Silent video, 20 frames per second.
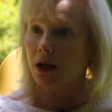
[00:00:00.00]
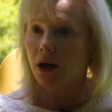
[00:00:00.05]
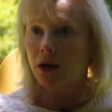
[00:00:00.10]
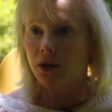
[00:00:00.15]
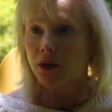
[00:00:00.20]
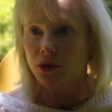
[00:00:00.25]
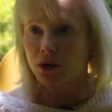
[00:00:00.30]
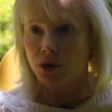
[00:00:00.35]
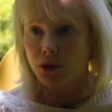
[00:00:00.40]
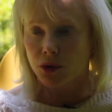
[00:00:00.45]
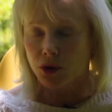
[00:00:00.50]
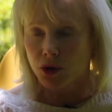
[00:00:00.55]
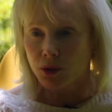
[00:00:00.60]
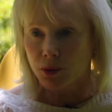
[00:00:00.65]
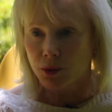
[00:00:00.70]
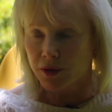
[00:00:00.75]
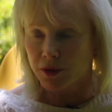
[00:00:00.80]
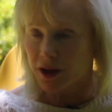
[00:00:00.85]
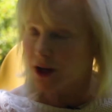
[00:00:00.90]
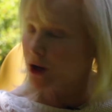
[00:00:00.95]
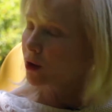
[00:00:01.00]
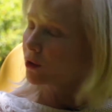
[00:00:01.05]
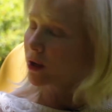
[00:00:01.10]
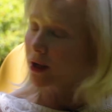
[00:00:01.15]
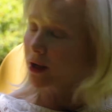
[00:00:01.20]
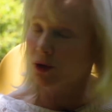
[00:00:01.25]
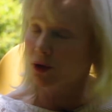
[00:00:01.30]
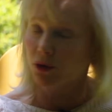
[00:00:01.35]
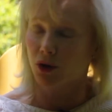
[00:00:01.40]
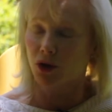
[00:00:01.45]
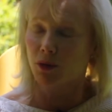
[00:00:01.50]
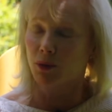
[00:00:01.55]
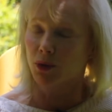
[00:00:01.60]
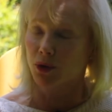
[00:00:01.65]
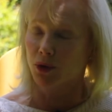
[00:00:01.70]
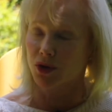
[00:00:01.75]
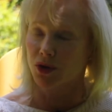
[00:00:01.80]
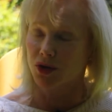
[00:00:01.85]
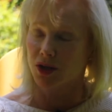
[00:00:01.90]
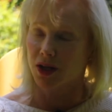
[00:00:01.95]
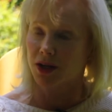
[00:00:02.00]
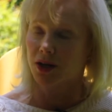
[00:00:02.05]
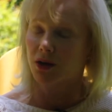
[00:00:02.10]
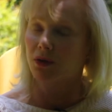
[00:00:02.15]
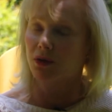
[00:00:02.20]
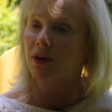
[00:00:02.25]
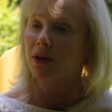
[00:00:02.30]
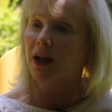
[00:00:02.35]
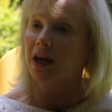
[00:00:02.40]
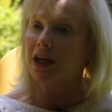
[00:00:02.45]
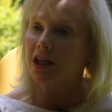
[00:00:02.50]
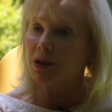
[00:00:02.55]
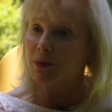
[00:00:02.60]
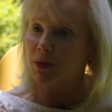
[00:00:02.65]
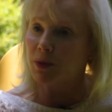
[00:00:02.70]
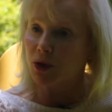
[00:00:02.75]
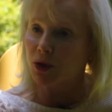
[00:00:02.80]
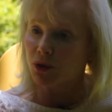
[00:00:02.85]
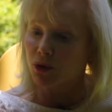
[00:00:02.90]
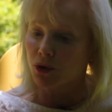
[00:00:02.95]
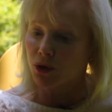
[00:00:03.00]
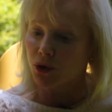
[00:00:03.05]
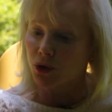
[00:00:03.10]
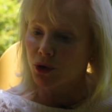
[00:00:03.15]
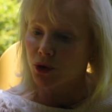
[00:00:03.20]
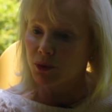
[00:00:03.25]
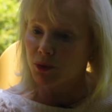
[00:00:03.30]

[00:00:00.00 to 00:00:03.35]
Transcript: Sandra had actually been nominated for an Oscar award.